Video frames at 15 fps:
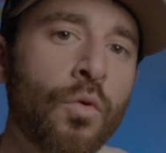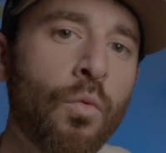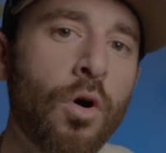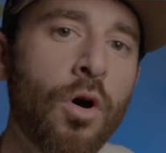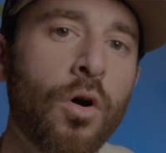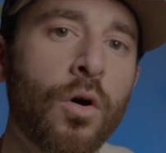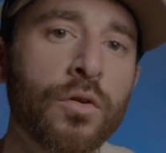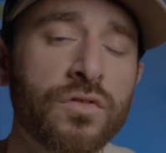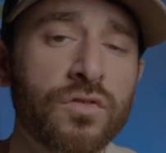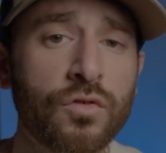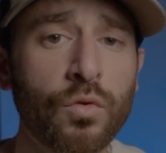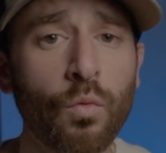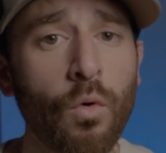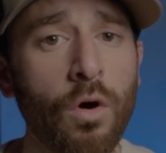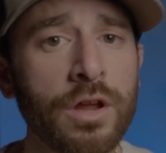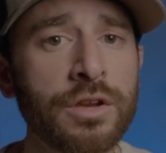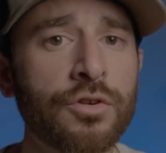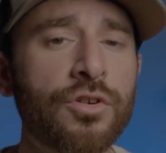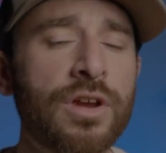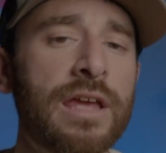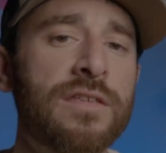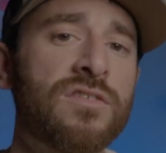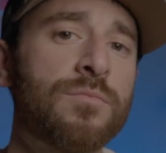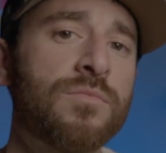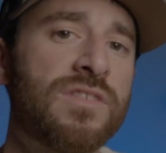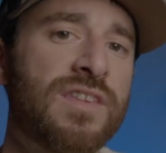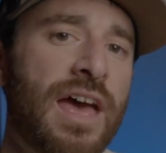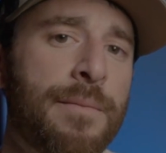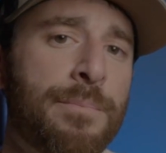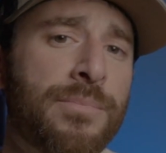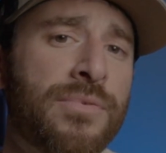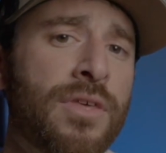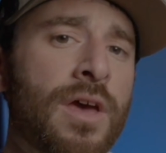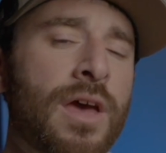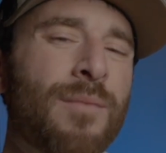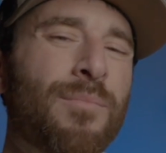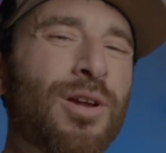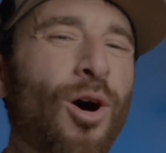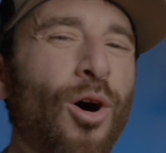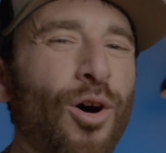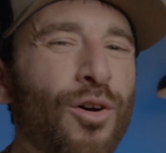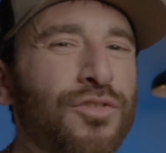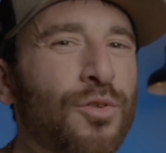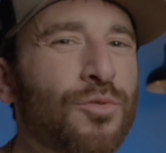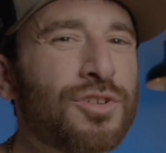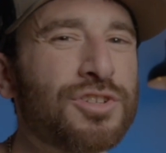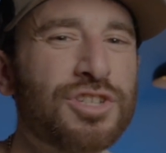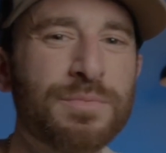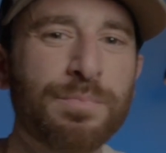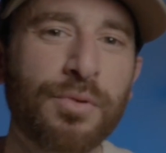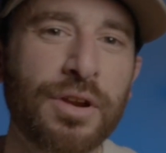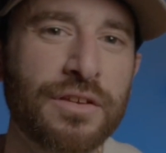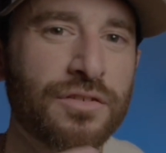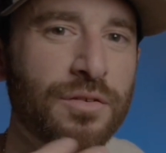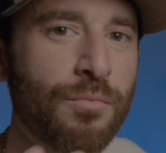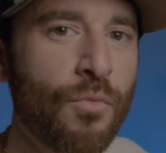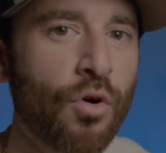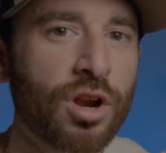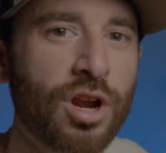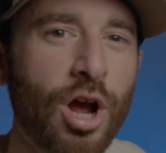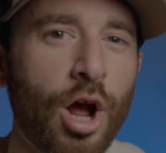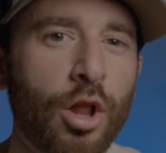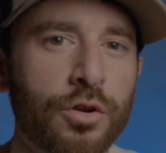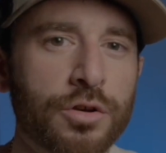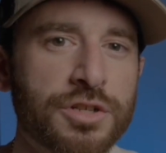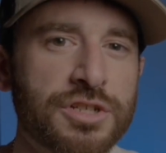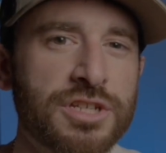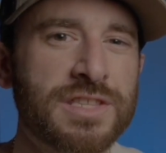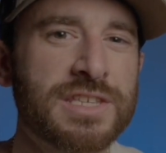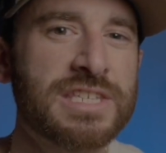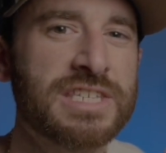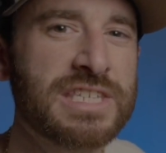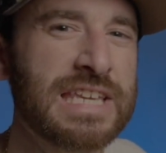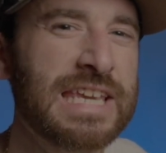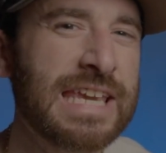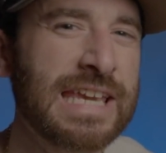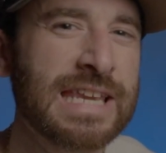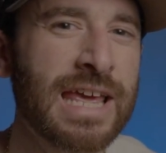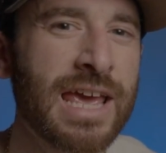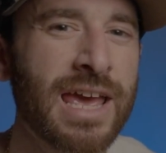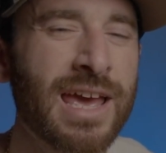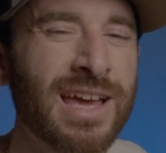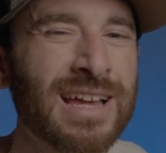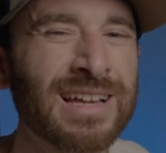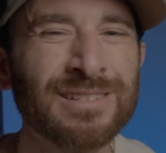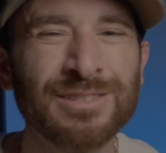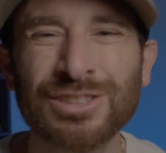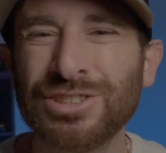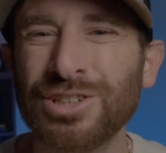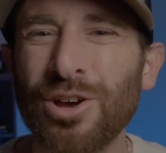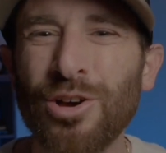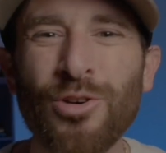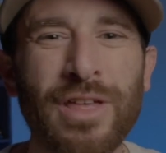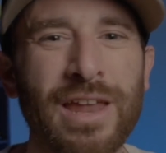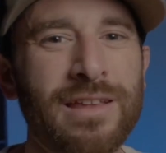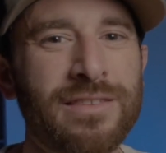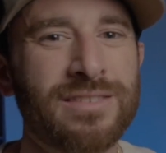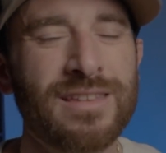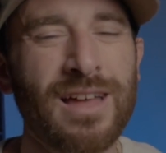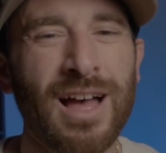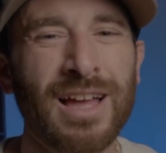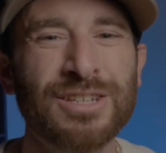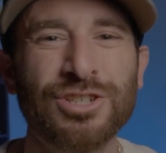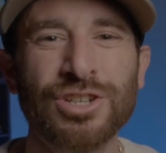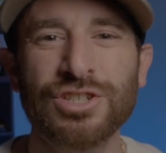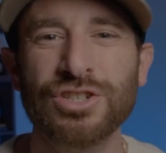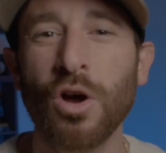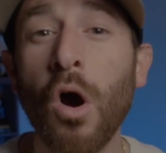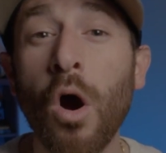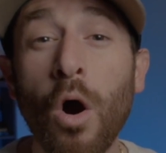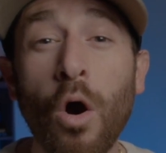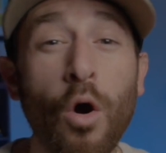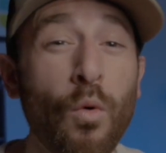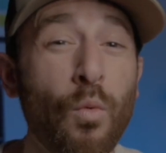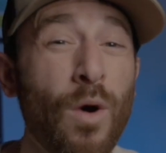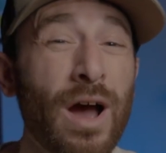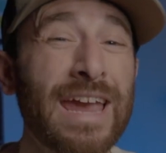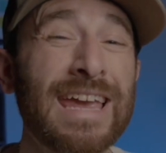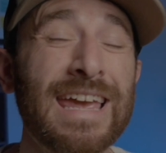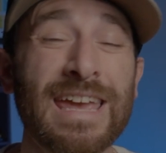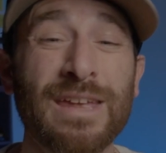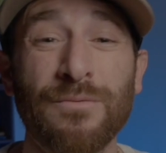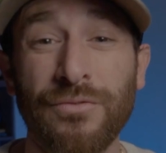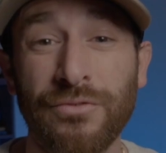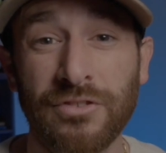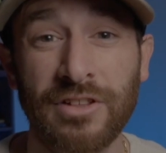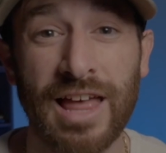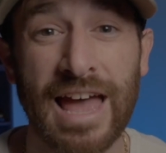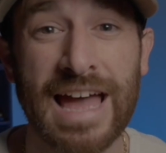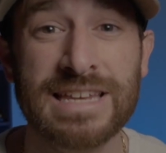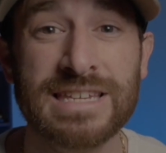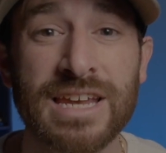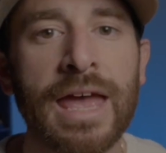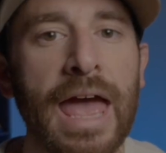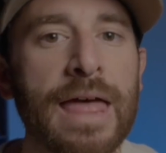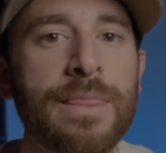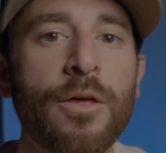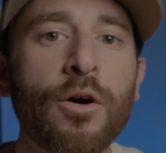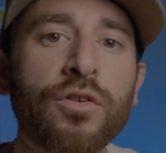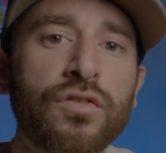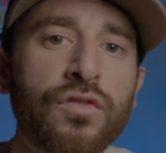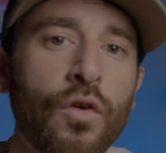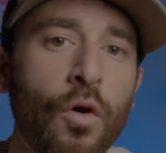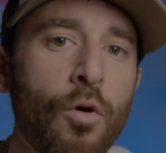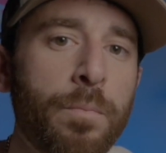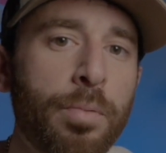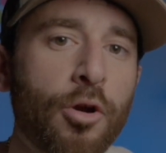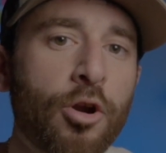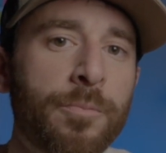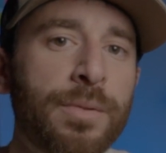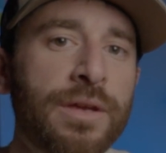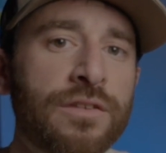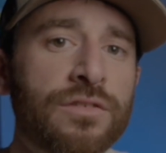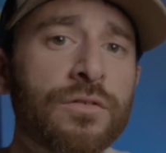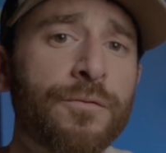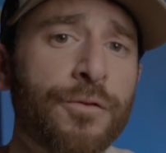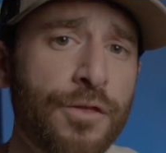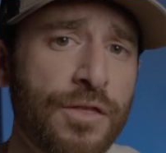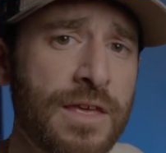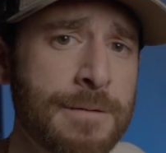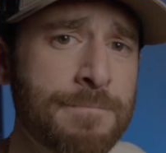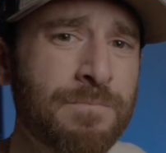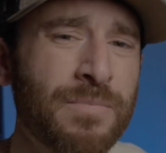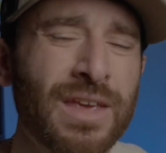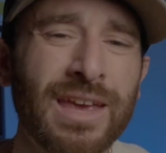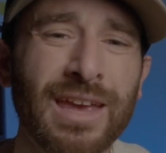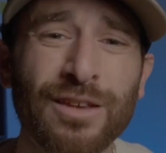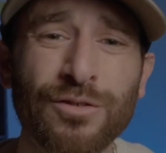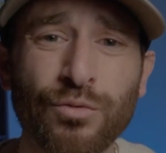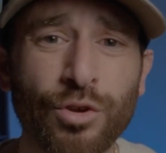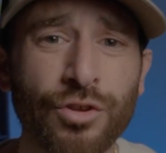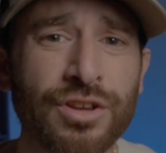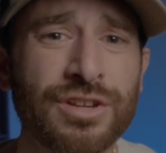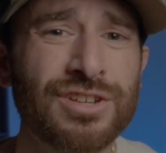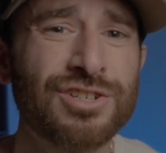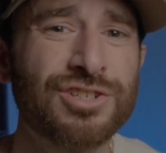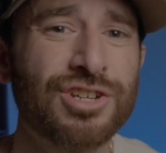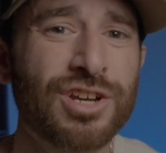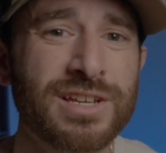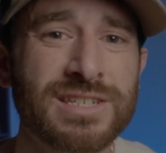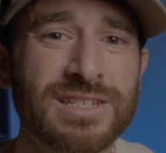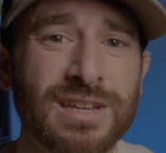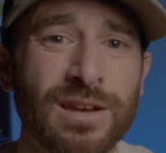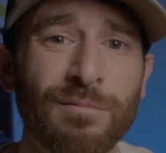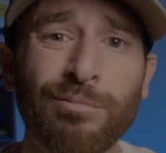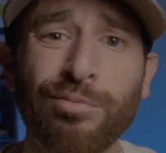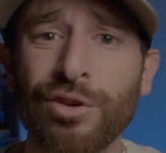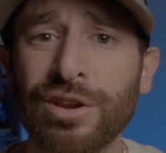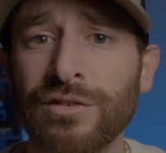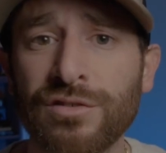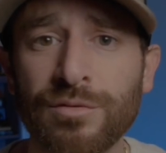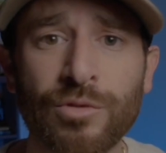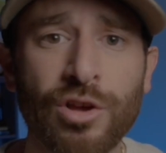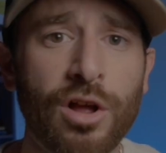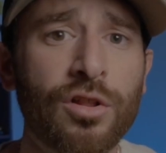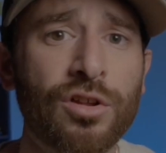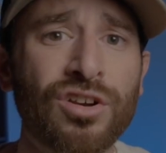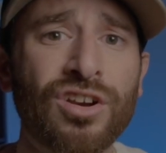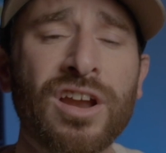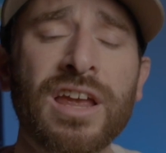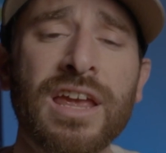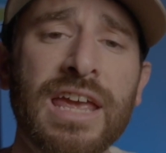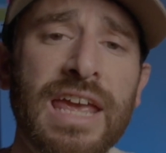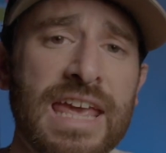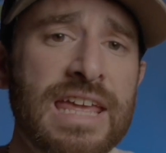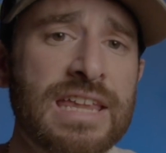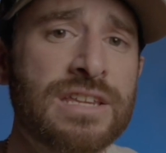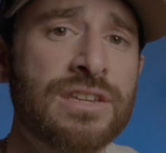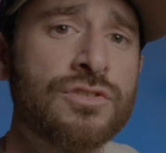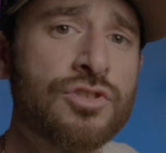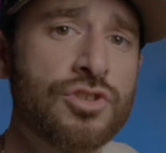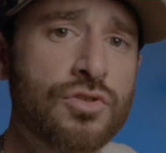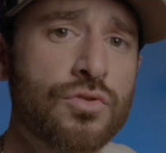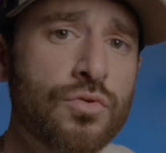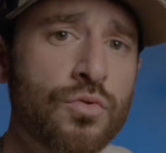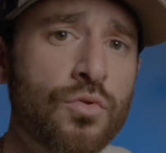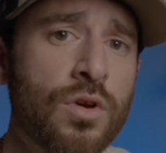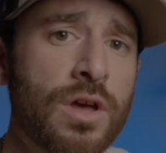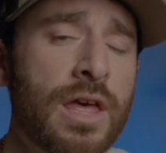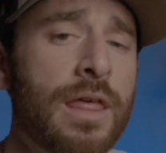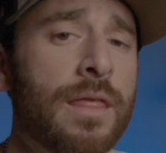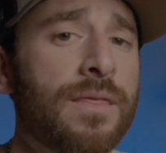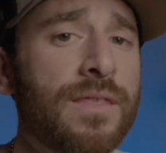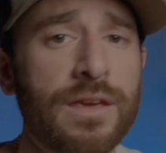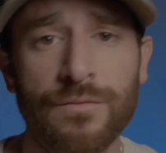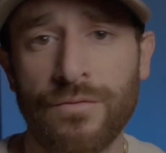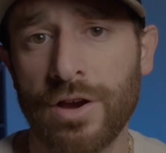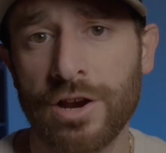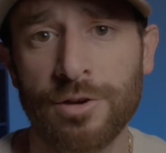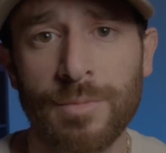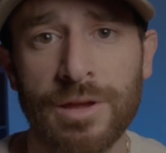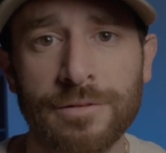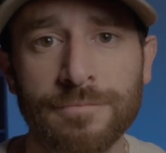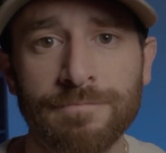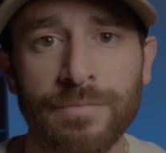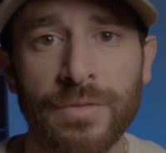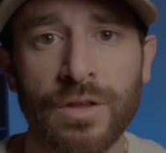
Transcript: the walls to, one, create some depth, but also to just bring some more colors to the scene so that it's not just all white and flat. And the sole purpose for them is really to just bring some color into the environment.